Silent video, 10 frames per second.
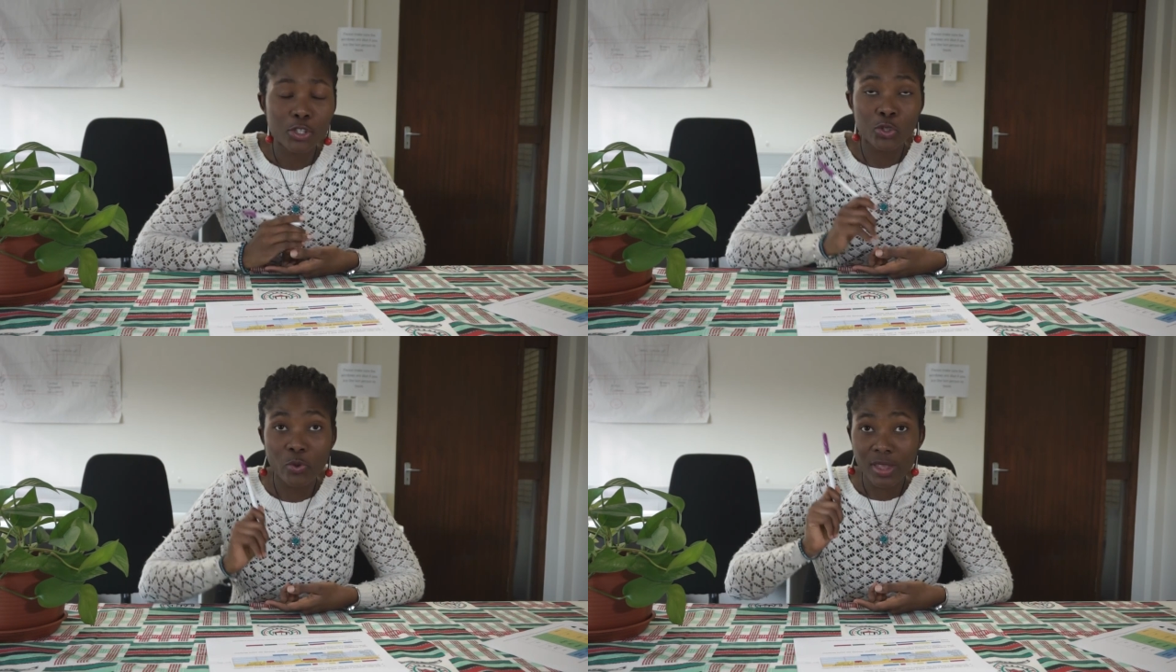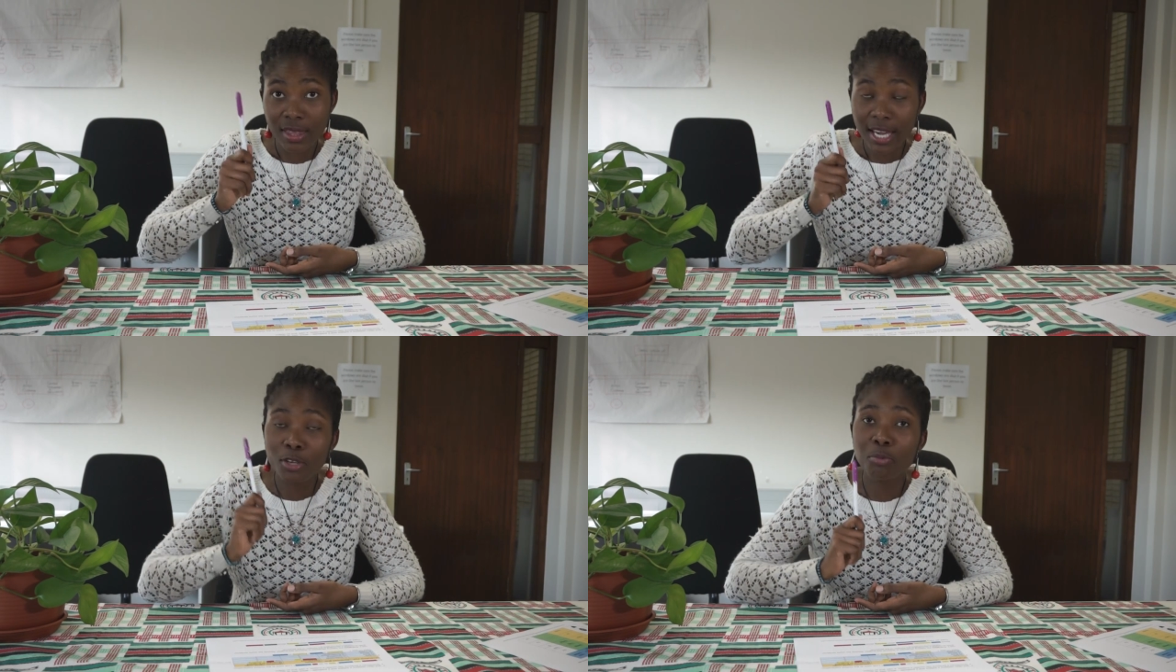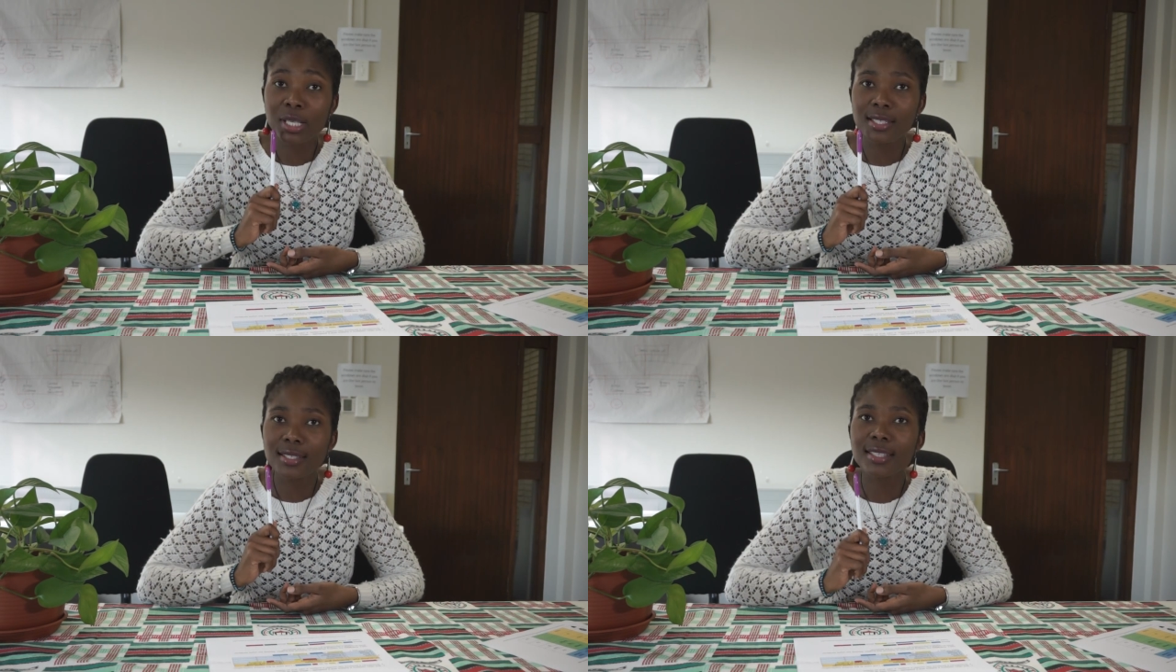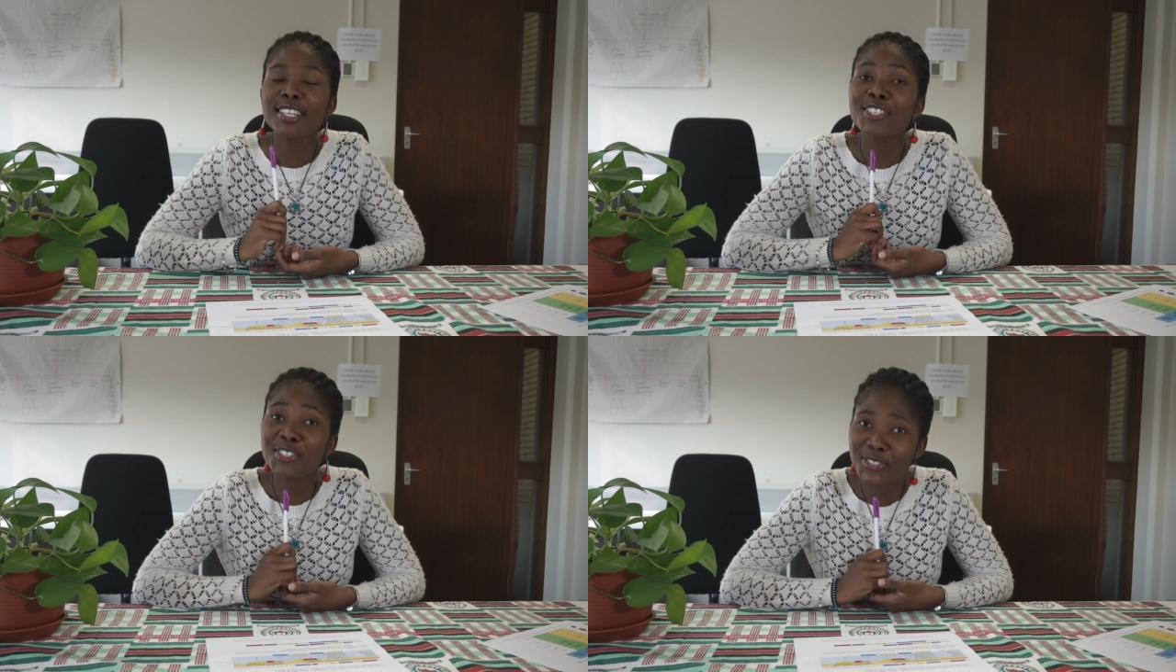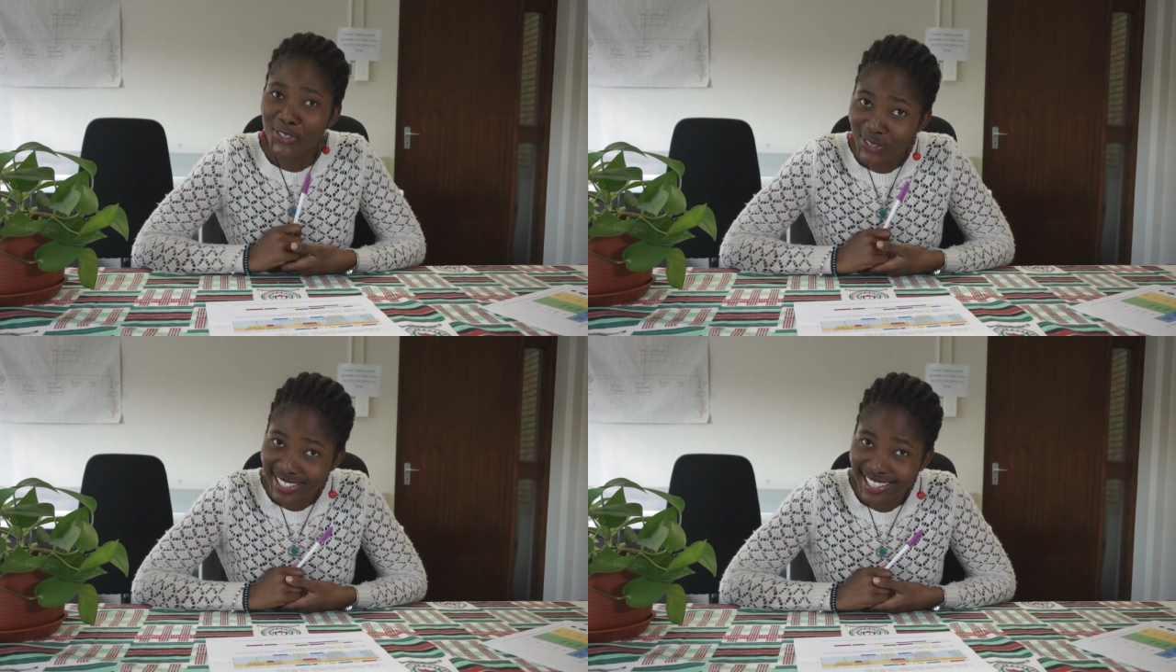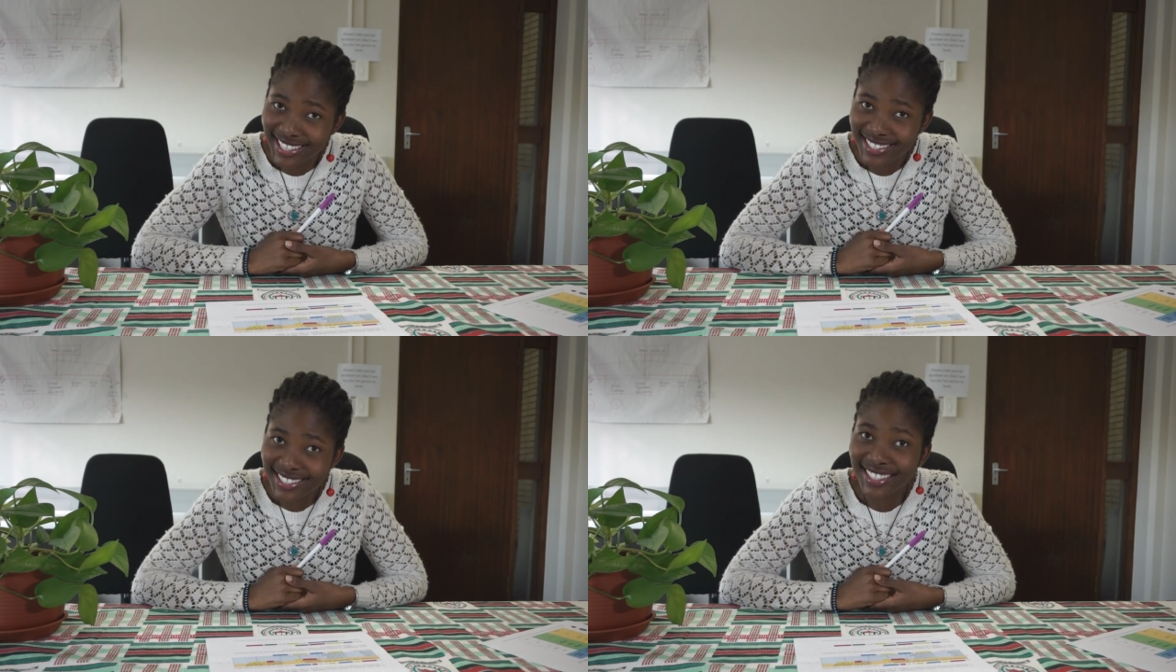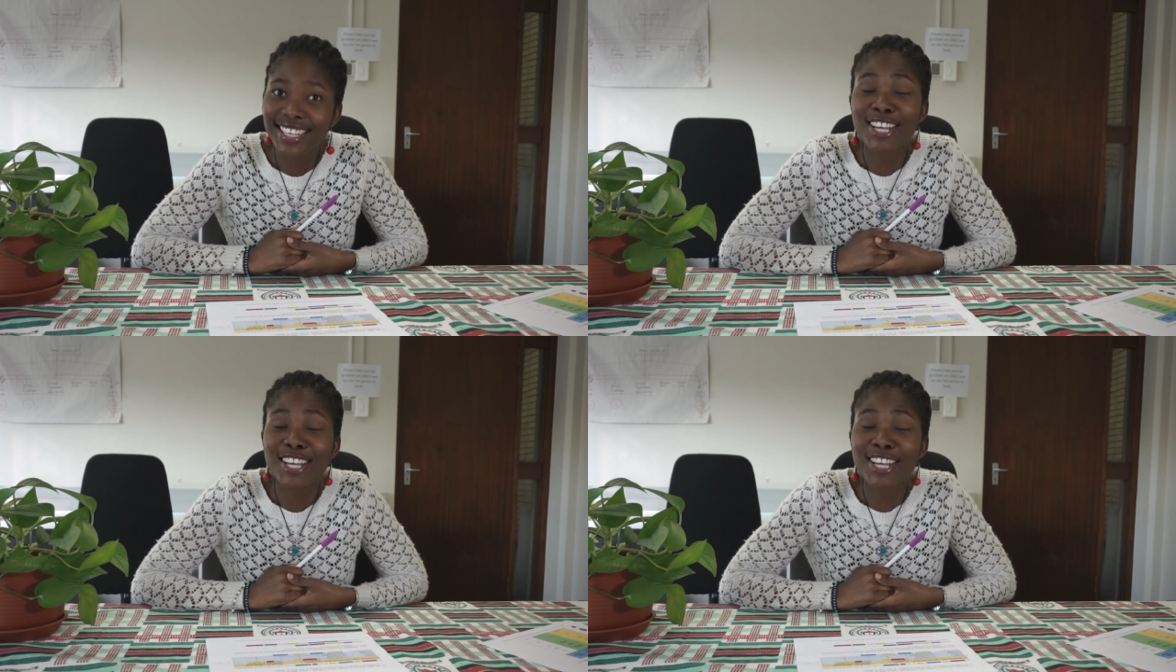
So that bit is your task.